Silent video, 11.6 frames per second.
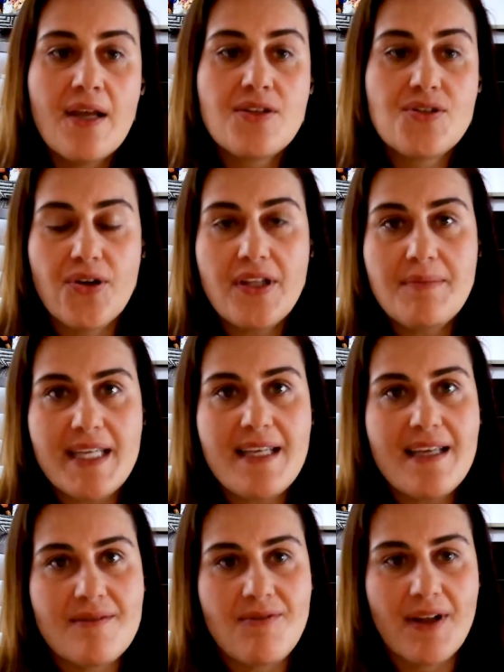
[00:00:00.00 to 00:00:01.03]
Join me
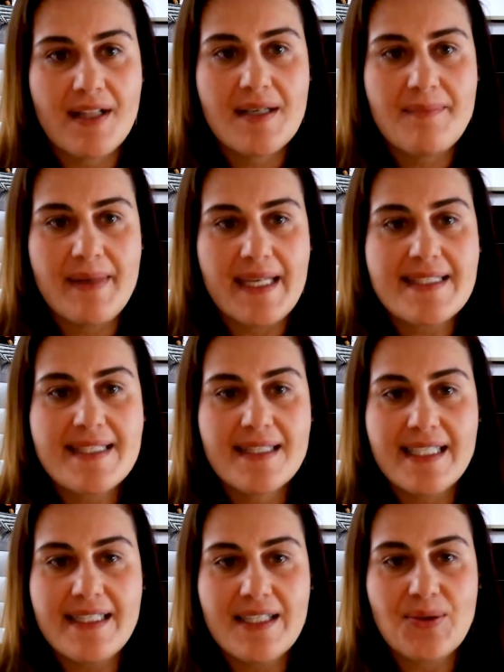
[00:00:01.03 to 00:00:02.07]
in welcoming
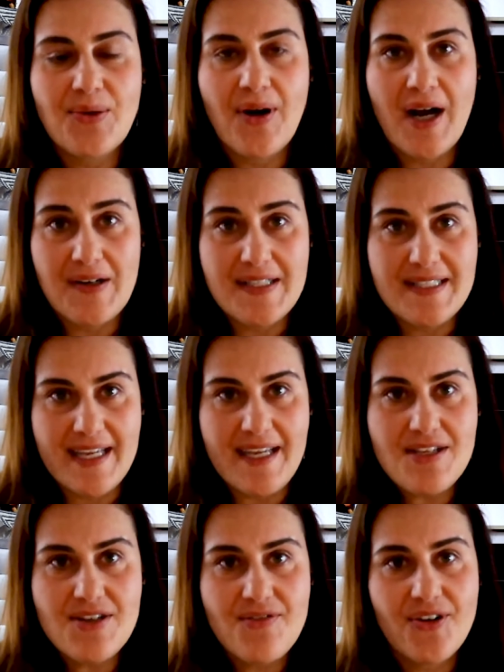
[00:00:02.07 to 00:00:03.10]
Selina to our
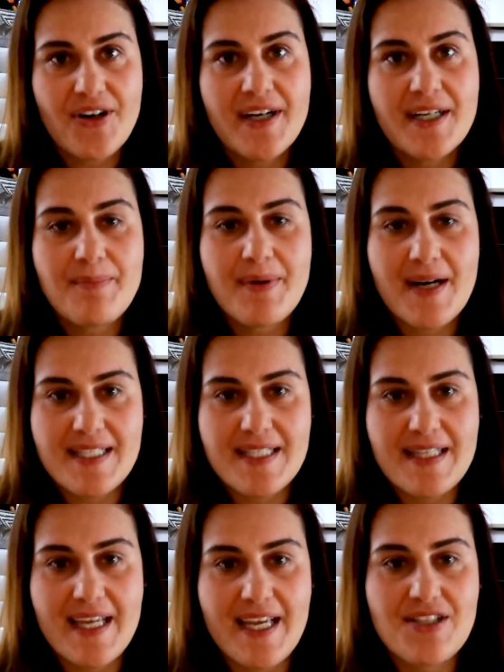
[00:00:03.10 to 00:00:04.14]
stage for her
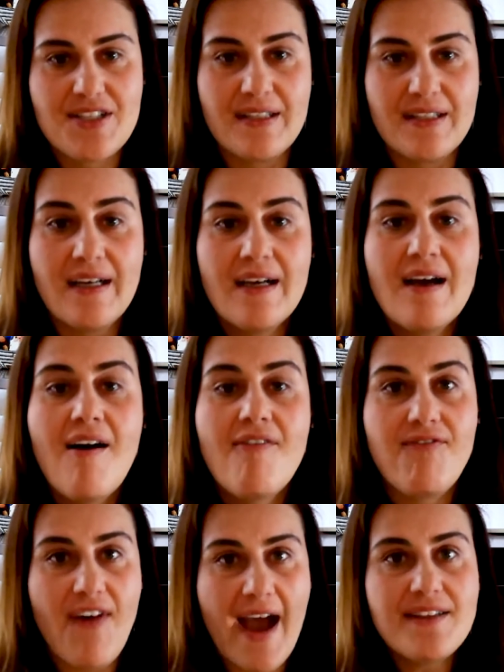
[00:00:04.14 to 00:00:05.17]
presentation,
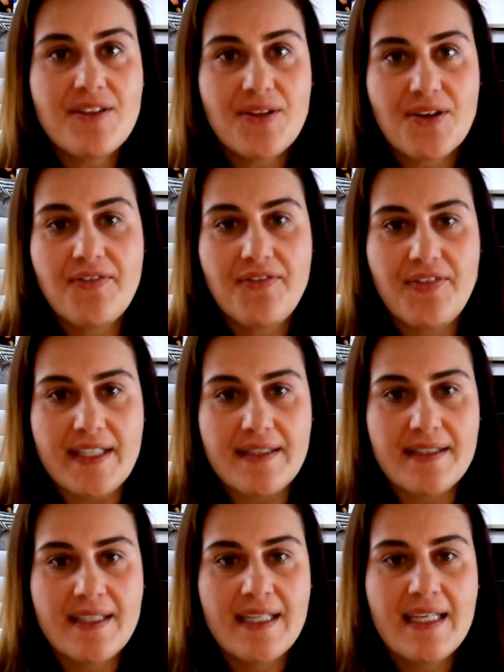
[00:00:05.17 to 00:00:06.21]
Find Your Fit,
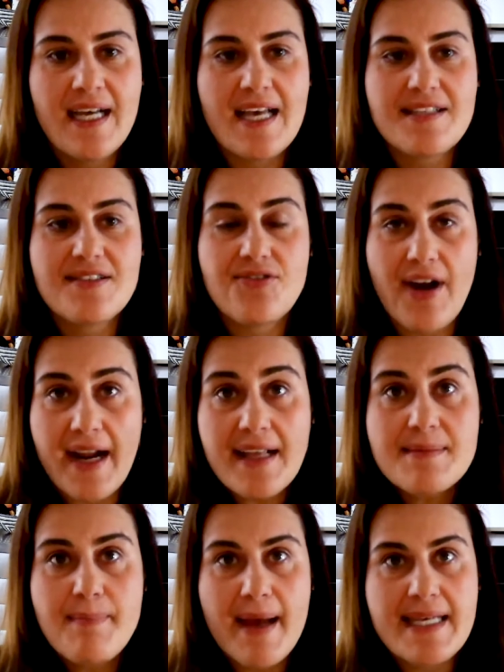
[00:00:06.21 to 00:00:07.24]
a
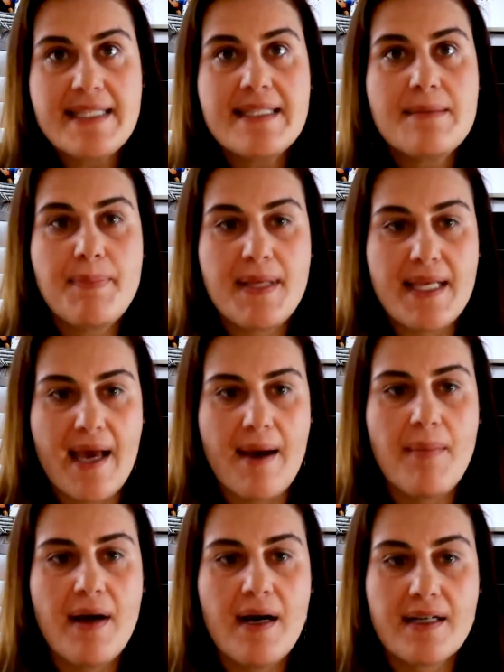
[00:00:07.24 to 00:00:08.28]
strengths-based
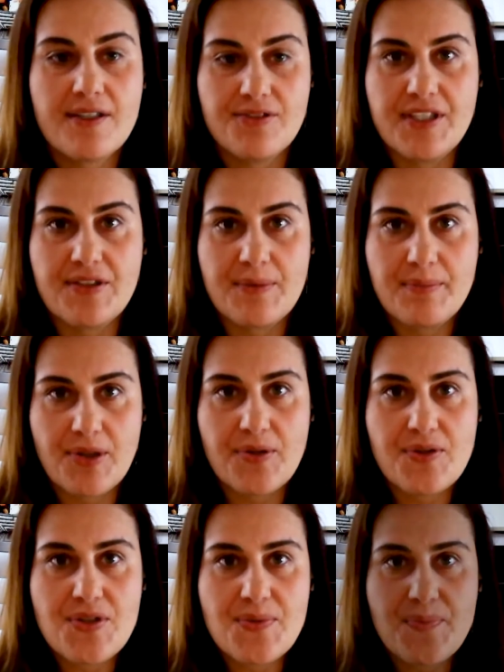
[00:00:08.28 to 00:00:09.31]
PM career
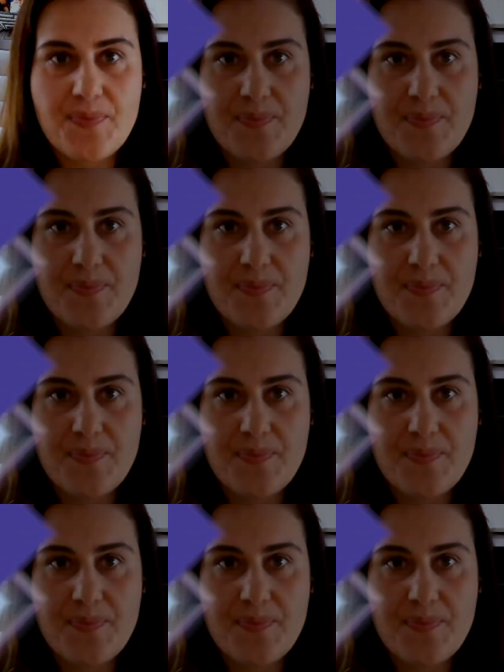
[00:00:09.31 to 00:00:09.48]
approach.